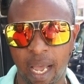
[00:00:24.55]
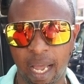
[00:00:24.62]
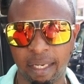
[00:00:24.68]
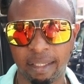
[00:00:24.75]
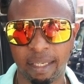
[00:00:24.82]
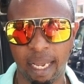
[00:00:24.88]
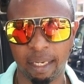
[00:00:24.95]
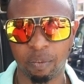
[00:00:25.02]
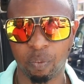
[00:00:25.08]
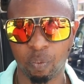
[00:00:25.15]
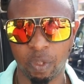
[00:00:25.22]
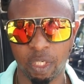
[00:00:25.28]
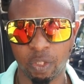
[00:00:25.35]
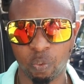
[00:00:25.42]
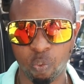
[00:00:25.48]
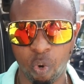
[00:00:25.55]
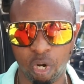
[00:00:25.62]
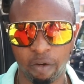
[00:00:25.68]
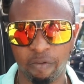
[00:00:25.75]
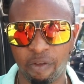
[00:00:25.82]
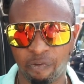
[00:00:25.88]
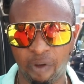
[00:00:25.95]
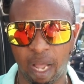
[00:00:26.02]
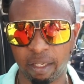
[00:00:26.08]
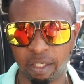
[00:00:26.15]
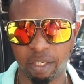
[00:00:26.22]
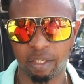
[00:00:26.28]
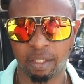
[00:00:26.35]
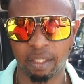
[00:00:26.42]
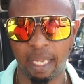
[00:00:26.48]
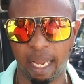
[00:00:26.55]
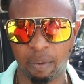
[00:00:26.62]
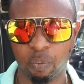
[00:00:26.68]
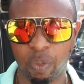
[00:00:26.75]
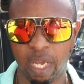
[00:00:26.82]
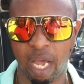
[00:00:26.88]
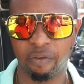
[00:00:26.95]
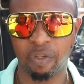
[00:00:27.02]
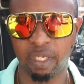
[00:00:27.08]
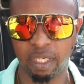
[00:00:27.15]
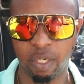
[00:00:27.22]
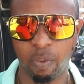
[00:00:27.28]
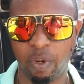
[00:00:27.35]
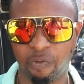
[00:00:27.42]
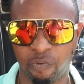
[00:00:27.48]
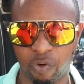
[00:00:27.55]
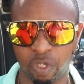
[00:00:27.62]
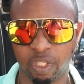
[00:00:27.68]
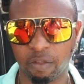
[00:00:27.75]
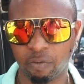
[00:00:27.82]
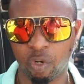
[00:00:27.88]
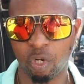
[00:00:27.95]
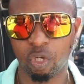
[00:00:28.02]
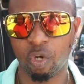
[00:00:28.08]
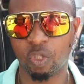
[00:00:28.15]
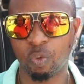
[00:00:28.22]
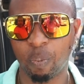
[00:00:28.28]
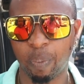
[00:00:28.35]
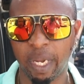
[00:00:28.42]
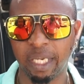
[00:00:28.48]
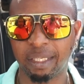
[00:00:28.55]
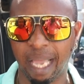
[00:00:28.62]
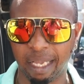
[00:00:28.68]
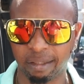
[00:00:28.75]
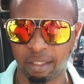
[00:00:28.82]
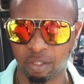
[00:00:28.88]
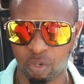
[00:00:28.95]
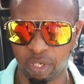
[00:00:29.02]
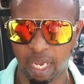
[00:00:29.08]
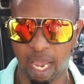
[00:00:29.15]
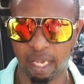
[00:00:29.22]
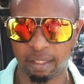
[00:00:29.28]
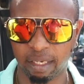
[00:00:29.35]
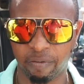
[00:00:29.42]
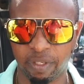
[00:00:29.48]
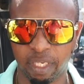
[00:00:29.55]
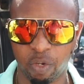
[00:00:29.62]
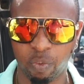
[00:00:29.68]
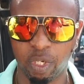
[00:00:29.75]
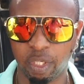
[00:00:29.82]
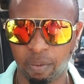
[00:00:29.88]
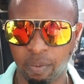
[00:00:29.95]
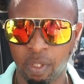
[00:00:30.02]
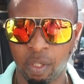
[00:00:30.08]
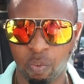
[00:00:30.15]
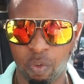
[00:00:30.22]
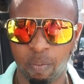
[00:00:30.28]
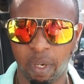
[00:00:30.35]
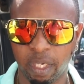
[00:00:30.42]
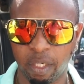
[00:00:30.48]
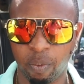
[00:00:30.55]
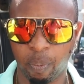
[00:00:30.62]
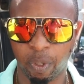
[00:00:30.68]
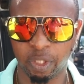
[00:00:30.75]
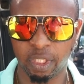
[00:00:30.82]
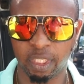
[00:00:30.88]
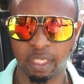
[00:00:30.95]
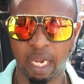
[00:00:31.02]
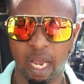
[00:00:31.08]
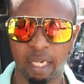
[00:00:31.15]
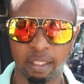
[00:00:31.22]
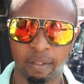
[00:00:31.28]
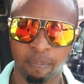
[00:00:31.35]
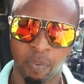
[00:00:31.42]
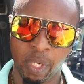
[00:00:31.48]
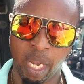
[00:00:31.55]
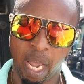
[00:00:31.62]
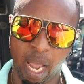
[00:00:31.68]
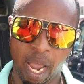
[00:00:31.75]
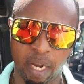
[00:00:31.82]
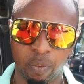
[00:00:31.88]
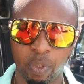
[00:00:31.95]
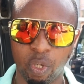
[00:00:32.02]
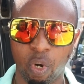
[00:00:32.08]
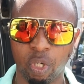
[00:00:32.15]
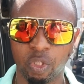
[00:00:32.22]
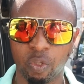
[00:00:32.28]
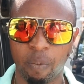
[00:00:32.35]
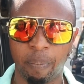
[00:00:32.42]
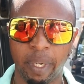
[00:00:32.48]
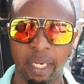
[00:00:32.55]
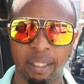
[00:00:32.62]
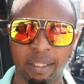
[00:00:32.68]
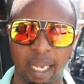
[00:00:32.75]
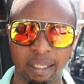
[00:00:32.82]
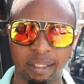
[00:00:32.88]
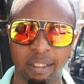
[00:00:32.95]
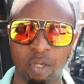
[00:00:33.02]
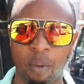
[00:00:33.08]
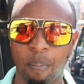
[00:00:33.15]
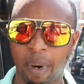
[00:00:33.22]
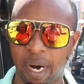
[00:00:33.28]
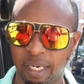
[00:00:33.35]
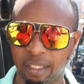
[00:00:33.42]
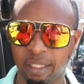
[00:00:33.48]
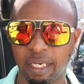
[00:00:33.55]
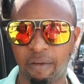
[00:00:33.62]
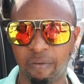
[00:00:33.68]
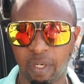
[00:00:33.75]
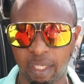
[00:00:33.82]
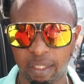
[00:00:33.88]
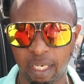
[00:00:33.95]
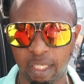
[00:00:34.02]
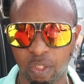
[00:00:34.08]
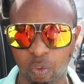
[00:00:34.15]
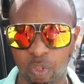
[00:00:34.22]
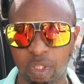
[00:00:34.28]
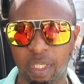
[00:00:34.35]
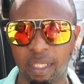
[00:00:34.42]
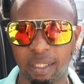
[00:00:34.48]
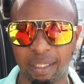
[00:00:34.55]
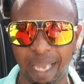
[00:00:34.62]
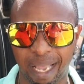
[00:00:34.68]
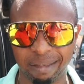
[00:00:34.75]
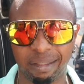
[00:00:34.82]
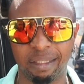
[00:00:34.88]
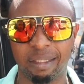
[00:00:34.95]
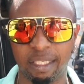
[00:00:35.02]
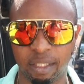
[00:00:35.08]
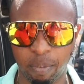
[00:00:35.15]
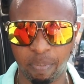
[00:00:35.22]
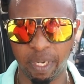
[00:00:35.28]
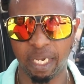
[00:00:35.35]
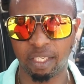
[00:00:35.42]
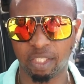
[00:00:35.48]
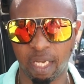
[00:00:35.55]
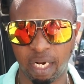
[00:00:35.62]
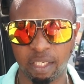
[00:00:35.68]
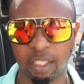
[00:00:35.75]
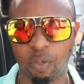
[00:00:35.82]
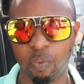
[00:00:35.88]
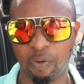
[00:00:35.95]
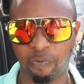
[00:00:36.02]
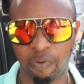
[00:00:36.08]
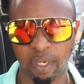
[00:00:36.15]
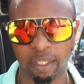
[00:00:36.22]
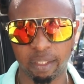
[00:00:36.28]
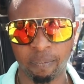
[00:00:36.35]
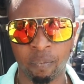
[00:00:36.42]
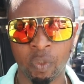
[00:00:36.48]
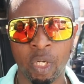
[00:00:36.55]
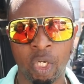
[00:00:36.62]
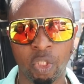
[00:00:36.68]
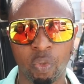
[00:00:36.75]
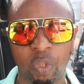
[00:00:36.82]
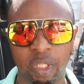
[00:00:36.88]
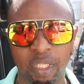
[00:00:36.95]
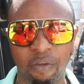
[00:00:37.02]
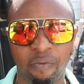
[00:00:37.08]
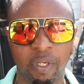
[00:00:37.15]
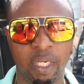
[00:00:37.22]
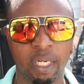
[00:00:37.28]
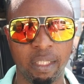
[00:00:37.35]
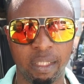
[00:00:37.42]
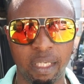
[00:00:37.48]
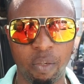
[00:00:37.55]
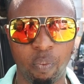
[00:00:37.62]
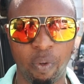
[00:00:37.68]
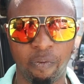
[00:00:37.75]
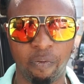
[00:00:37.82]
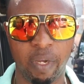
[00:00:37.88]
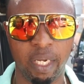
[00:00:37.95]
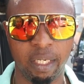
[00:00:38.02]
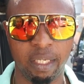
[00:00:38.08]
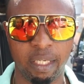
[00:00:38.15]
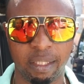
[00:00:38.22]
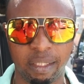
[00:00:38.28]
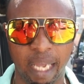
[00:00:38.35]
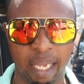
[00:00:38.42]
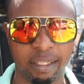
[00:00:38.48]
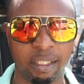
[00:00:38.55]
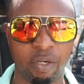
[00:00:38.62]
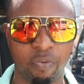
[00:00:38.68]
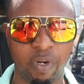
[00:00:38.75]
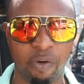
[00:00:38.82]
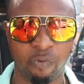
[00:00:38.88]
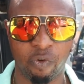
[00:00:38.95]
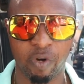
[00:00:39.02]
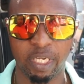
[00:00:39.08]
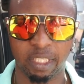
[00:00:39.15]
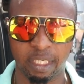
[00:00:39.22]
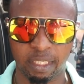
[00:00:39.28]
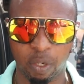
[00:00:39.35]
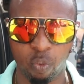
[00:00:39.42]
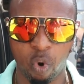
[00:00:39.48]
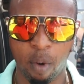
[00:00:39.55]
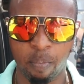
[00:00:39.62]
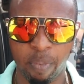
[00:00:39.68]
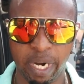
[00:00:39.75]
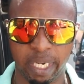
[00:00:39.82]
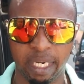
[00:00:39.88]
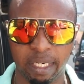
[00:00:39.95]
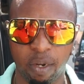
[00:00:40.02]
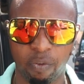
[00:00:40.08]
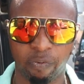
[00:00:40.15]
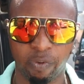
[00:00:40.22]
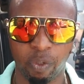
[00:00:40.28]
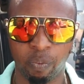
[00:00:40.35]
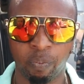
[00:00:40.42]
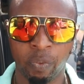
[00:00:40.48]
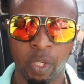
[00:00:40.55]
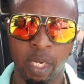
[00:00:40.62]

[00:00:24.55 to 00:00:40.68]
And that is one of the factors that we have to deal with first of all, because we're paying taxes on gas every time we, we, buy, we purchase gas, and we also paying taxes on parts and every other thing. So the taxes is the biggest challenge that we face. So the difficulty within the taxi arena, for instance, I won't break it down for you.